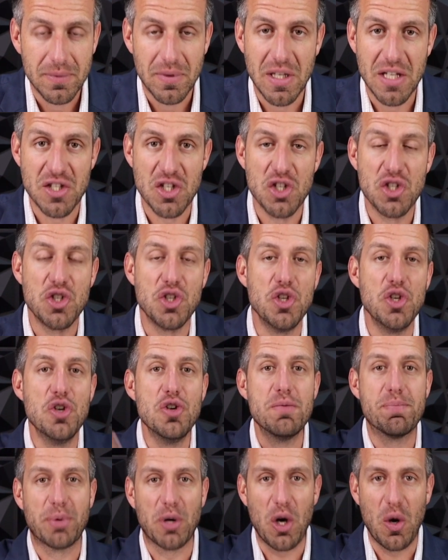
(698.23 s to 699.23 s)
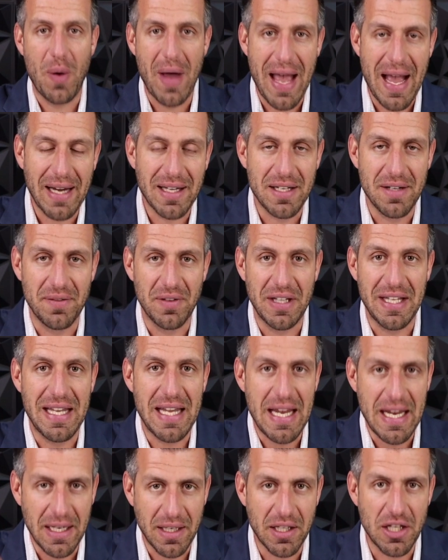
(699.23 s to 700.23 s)
This is you
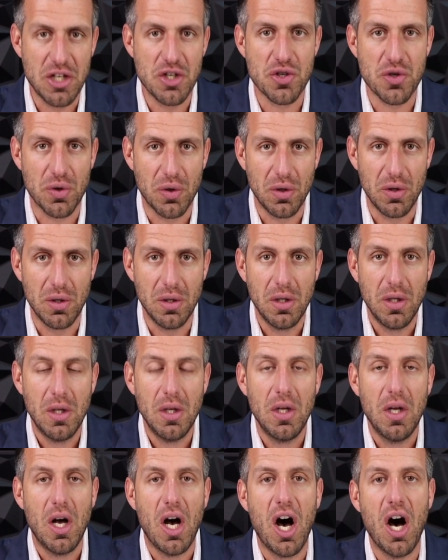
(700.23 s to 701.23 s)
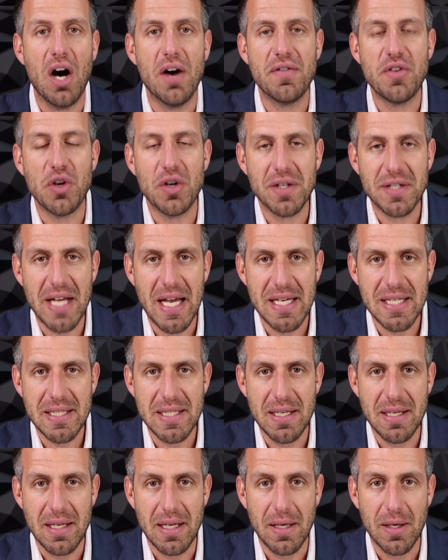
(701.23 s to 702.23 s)
proactively in control of your
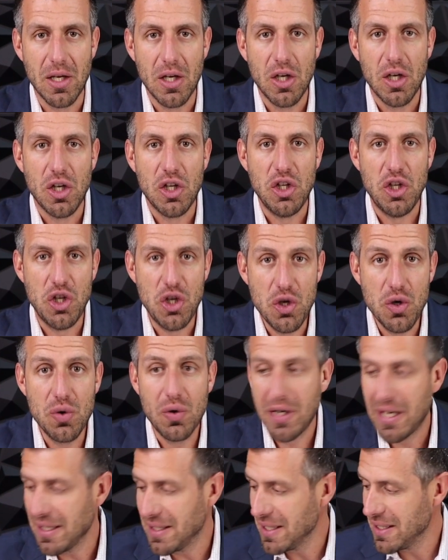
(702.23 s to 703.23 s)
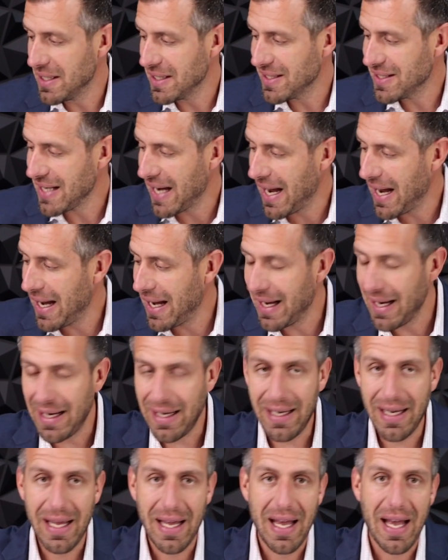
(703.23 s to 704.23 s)
destiny. You get to
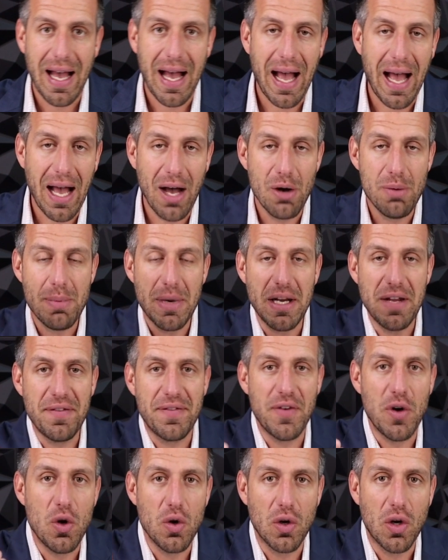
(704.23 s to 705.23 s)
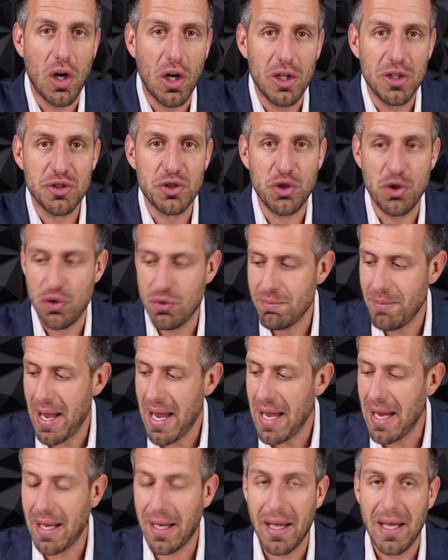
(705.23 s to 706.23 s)
decide how many phone calls you
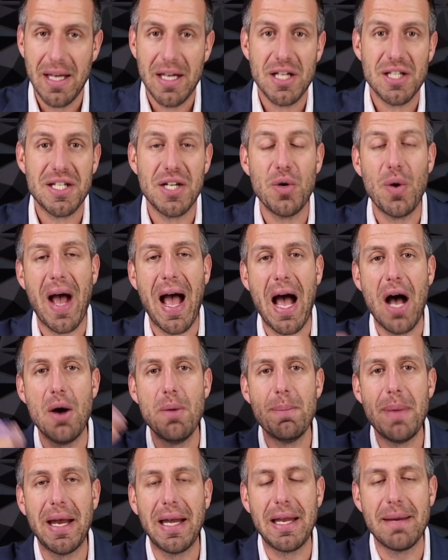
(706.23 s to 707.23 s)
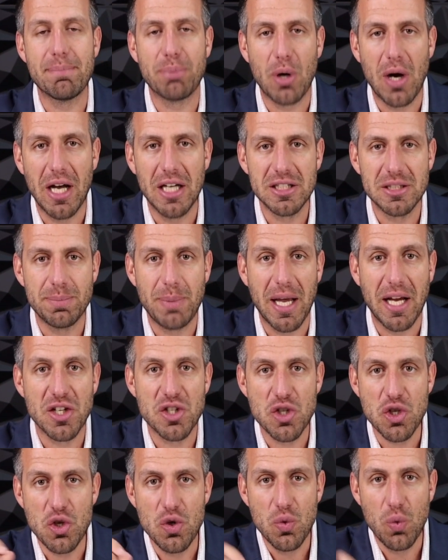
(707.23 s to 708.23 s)
make to how many
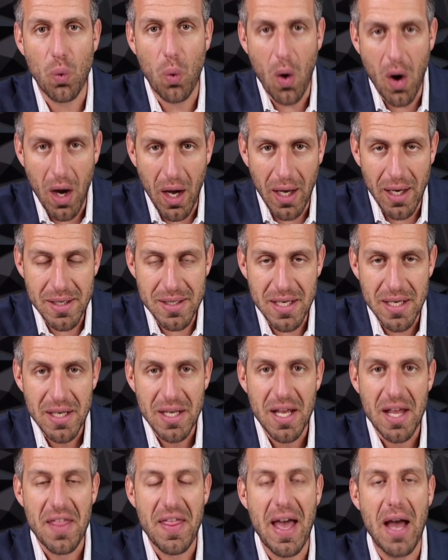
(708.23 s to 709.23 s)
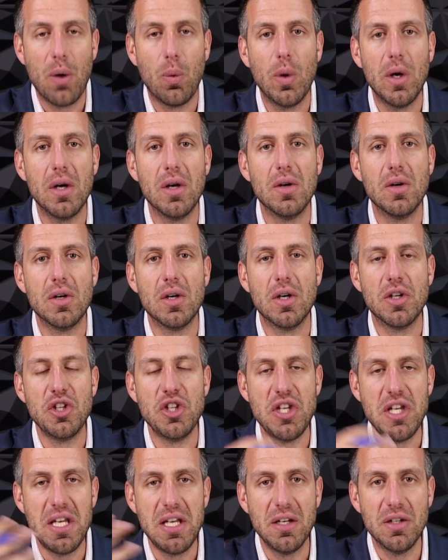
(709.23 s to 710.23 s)
prospects you want that will
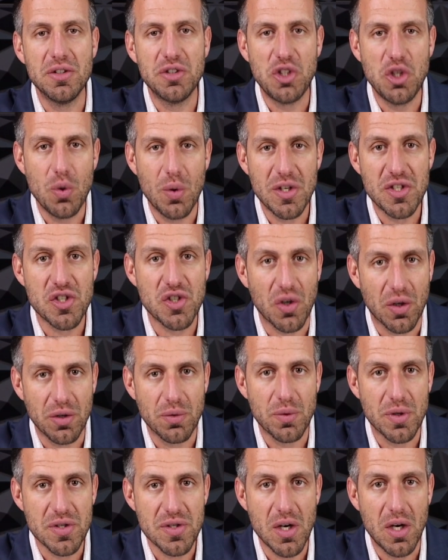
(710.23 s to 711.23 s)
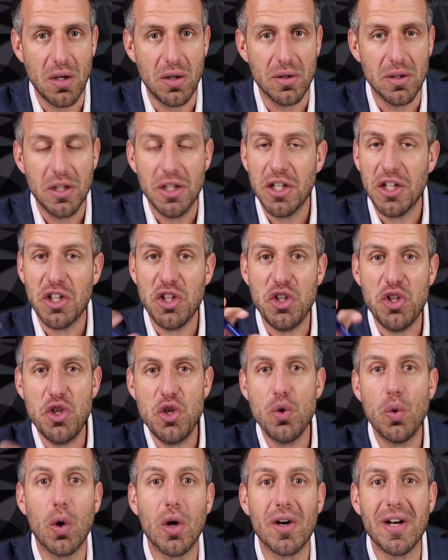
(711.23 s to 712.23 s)
yield you a certain result.
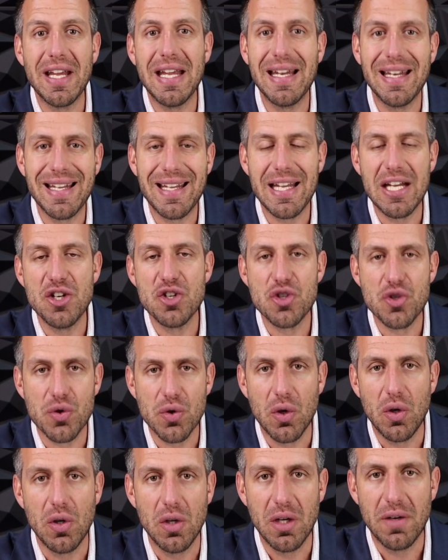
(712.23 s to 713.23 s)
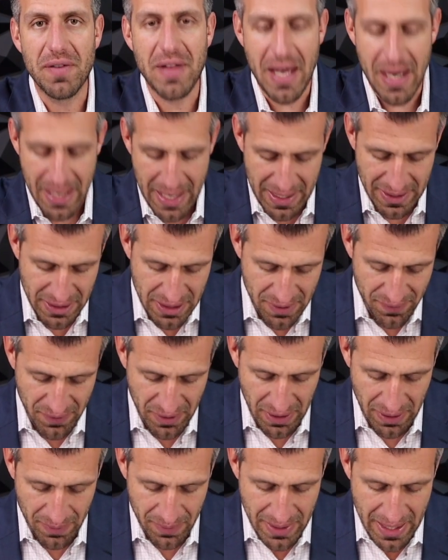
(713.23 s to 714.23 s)
You are in control of that
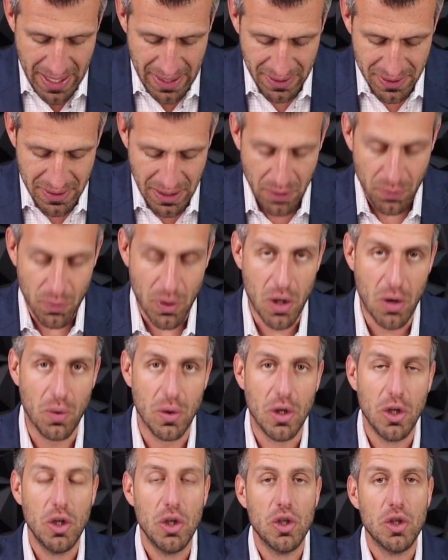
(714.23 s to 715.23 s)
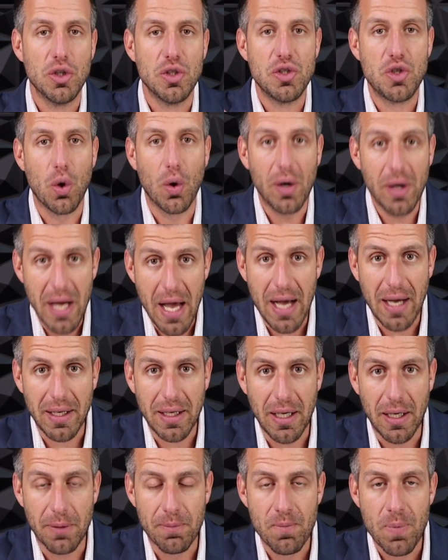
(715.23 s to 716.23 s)
activity. Next, I wrote, door
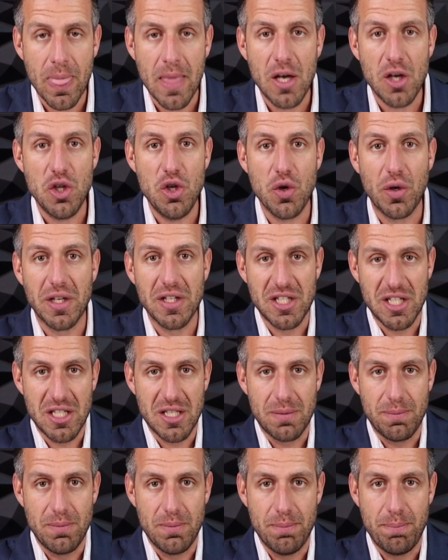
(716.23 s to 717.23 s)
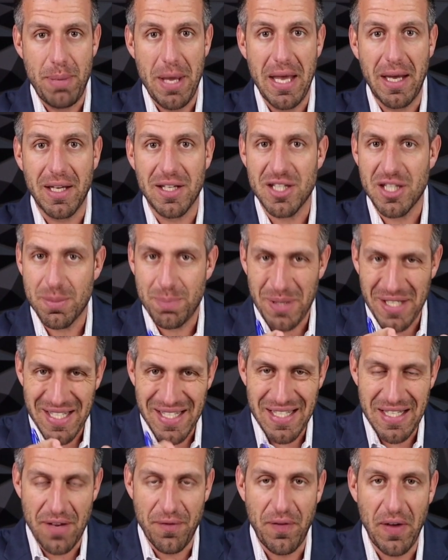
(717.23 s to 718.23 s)
knocking. You can pick a
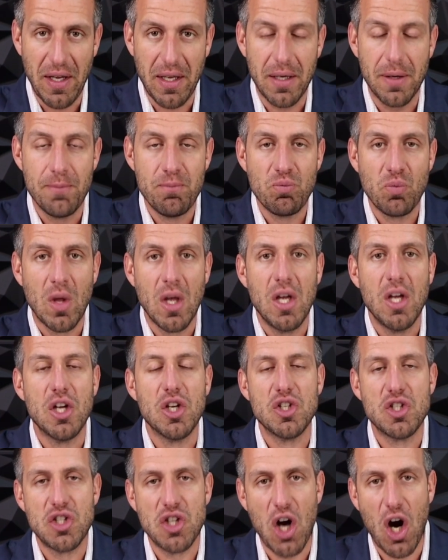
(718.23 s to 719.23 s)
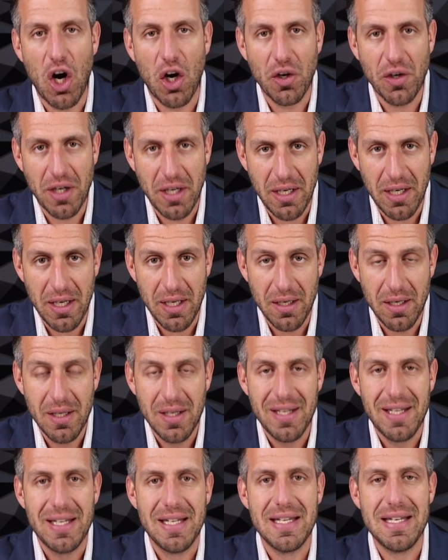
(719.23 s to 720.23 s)
specific,
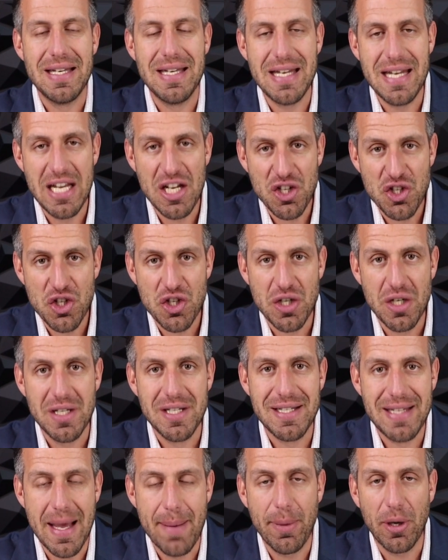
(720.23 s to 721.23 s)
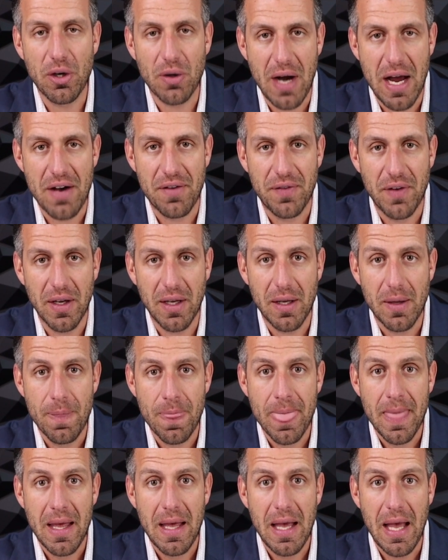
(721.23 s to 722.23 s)
targeted, niche demographic
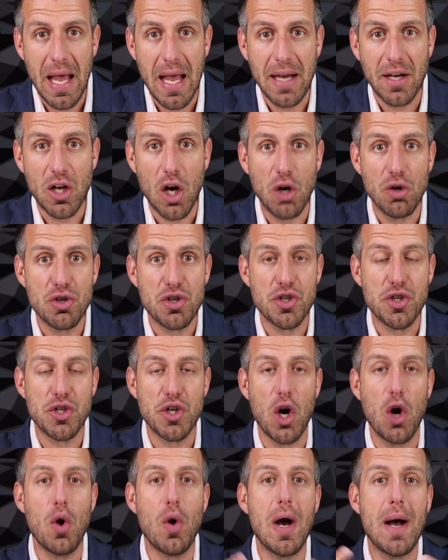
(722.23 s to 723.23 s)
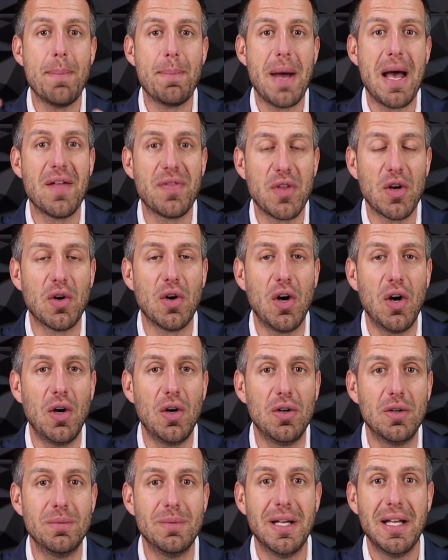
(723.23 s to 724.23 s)
and go show up at their
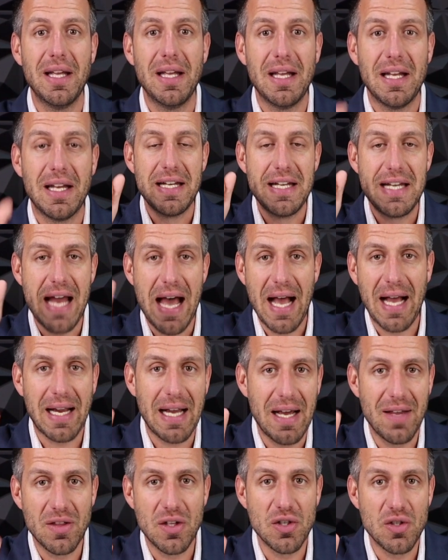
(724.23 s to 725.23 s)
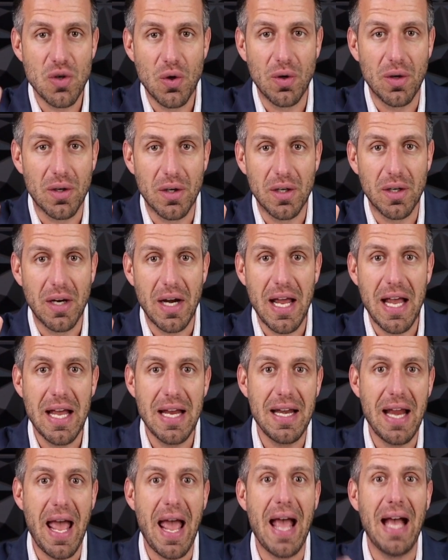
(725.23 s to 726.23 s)
home, knock on the door,
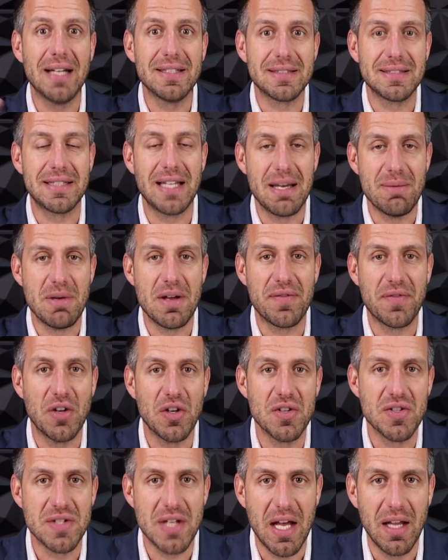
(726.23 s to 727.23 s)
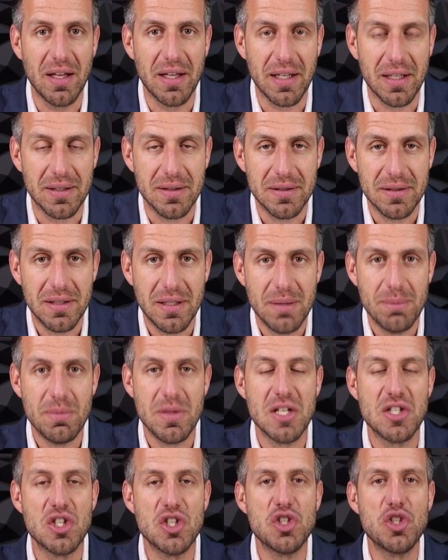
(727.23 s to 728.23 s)
and ask them if they're selling.
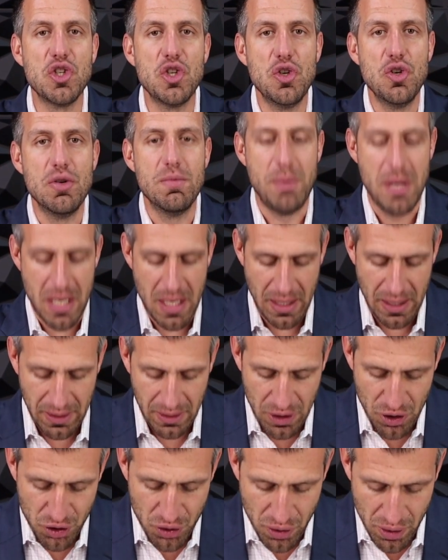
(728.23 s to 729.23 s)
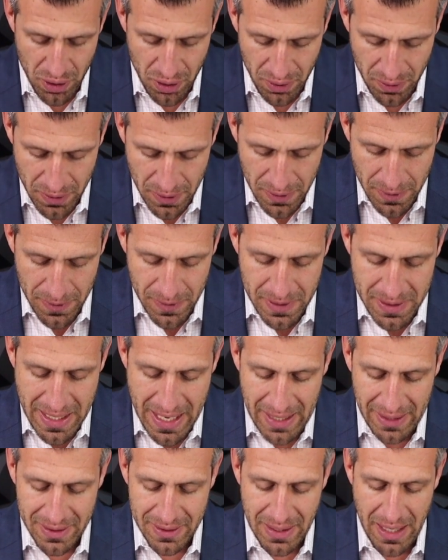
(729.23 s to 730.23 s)
This is you being in control.
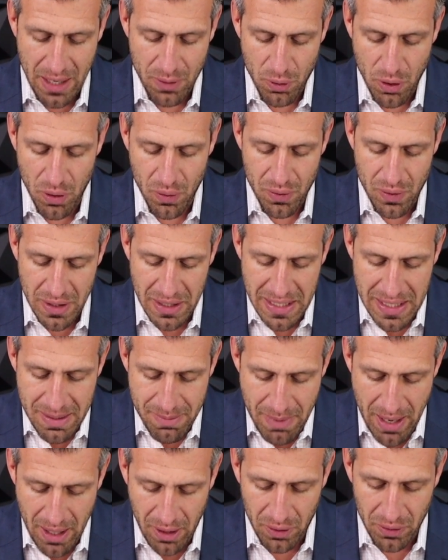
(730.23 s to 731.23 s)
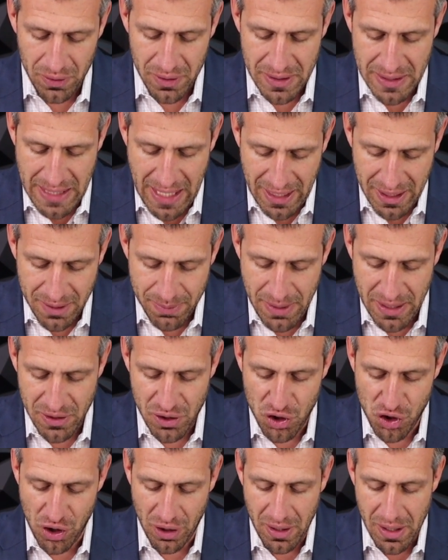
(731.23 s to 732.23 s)
Next, I wrote email, text
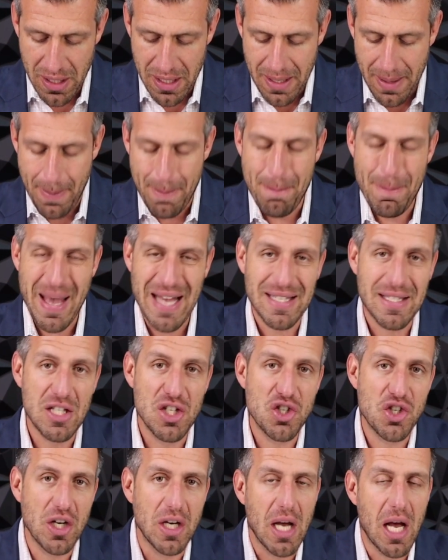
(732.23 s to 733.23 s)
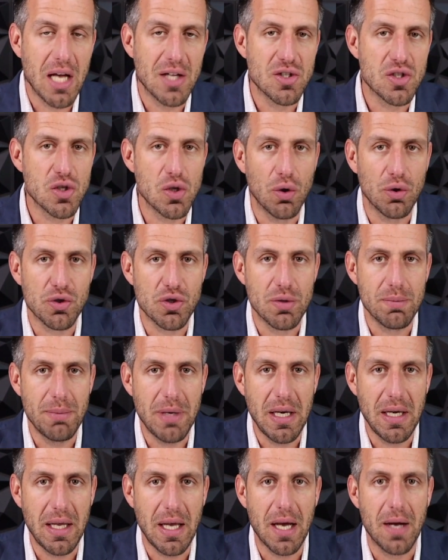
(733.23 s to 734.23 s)
messaging, messaging on social
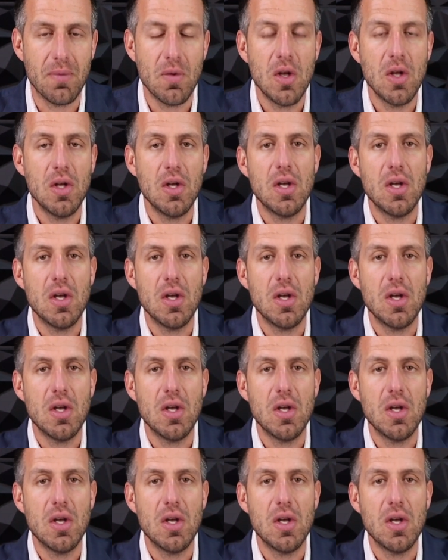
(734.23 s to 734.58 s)
media.